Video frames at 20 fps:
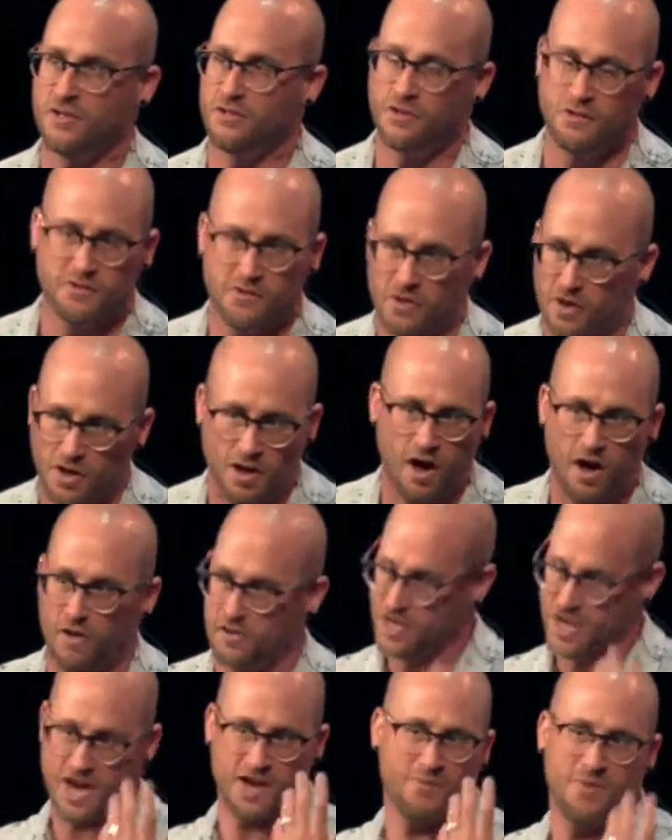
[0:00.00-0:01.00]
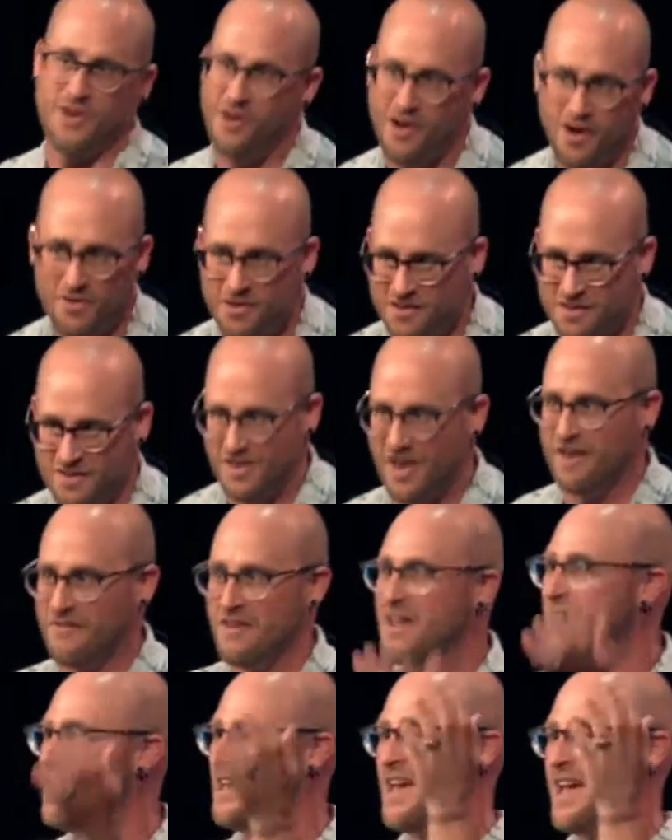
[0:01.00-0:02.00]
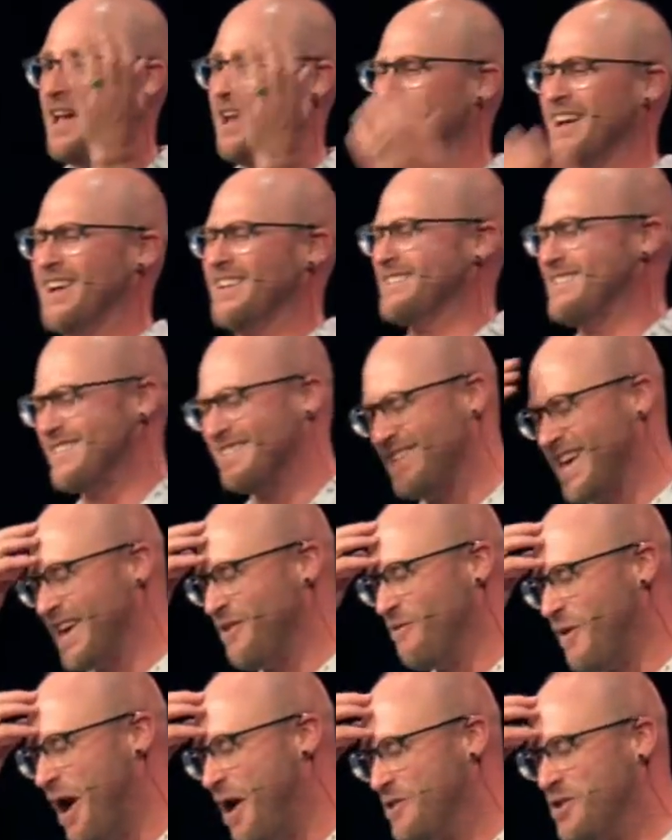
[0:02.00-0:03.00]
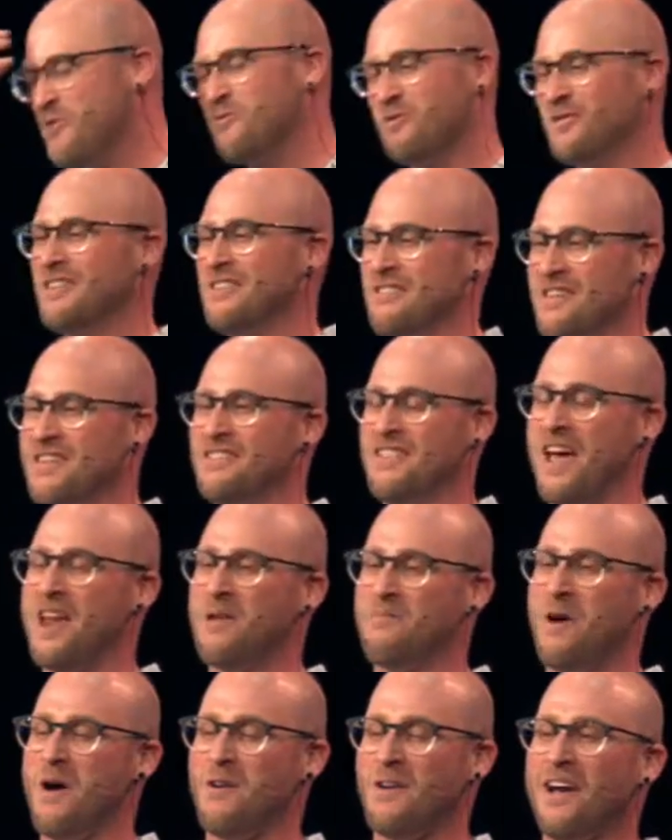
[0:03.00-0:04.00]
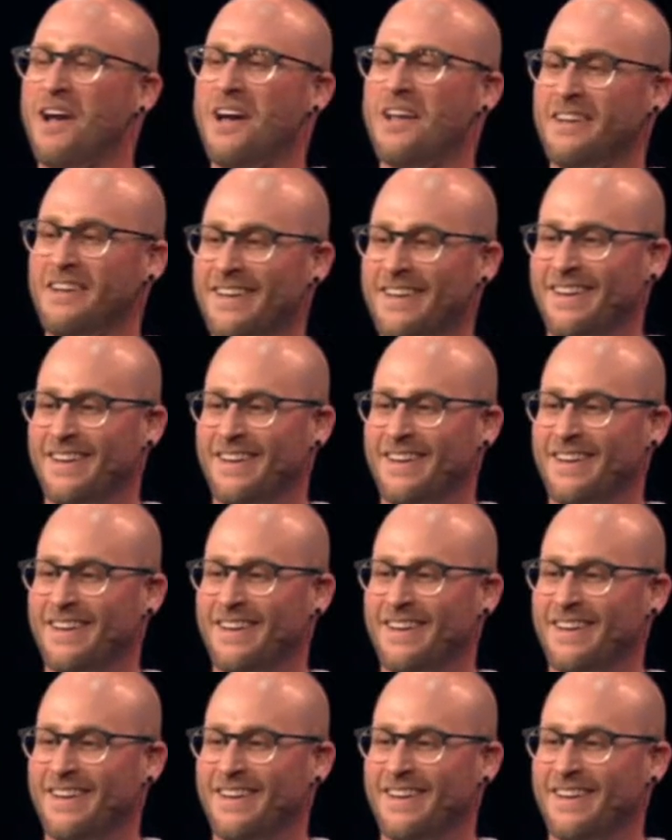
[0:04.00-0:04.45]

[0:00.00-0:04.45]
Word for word: a loser in college. It had to be all this stuff. And God's just like, wow, you really think that about God?